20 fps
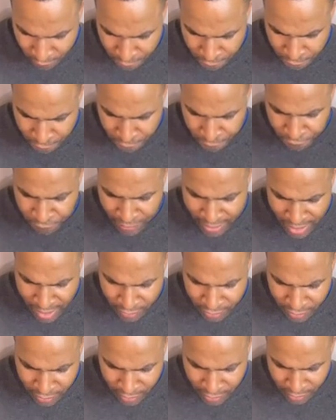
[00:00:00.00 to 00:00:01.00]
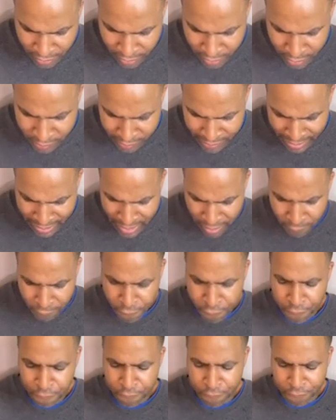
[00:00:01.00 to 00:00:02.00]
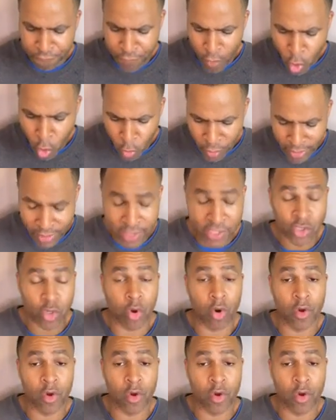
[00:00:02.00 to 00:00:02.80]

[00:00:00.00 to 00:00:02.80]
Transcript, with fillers: is a focus on the Lord.